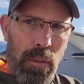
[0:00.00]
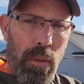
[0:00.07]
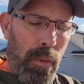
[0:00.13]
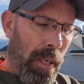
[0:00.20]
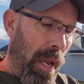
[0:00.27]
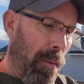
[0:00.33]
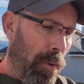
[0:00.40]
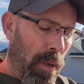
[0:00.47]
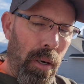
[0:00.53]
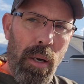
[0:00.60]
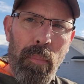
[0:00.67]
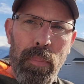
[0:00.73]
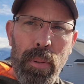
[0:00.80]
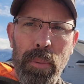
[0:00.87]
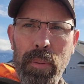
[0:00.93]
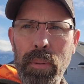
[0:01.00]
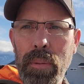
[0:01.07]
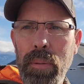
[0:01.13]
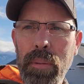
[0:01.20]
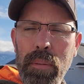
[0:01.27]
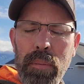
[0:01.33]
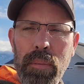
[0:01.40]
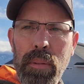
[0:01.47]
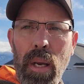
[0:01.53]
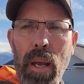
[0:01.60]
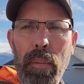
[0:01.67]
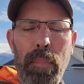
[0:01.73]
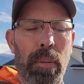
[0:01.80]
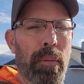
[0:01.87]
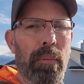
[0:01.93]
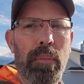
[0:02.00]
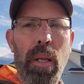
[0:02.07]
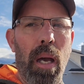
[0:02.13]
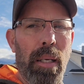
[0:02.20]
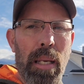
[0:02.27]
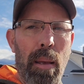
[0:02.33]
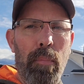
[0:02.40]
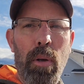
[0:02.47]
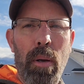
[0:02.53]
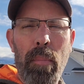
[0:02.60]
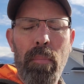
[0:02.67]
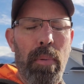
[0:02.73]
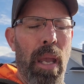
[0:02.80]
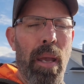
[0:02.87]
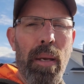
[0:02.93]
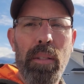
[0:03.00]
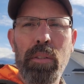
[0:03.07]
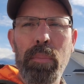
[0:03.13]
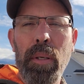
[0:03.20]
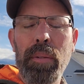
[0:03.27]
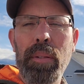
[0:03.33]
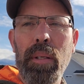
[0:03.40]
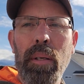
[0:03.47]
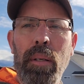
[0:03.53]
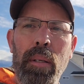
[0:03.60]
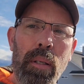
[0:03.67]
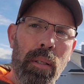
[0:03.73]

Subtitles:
camel hump type, not camel hump heads, but the